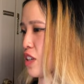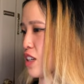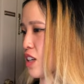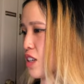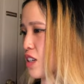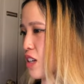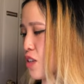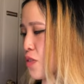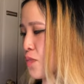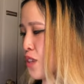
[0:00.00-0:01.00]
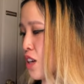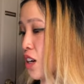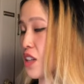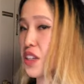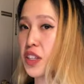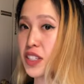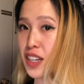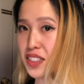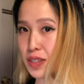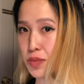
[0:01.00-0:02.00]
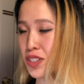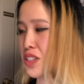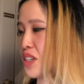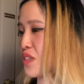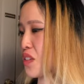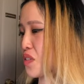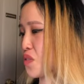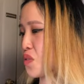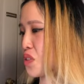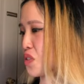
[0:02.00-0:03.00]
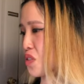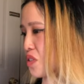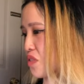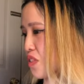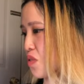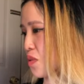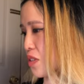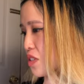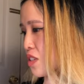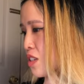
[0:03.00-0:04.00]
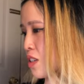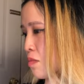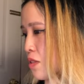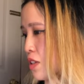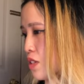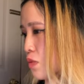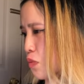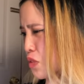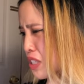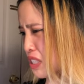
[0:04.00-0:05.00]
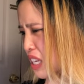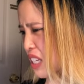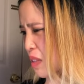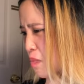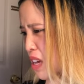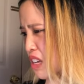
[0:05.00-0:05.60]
and I like how a lot of the tag team sets have a lot of cool alternative artworks. But let's see, what, what is that in the back?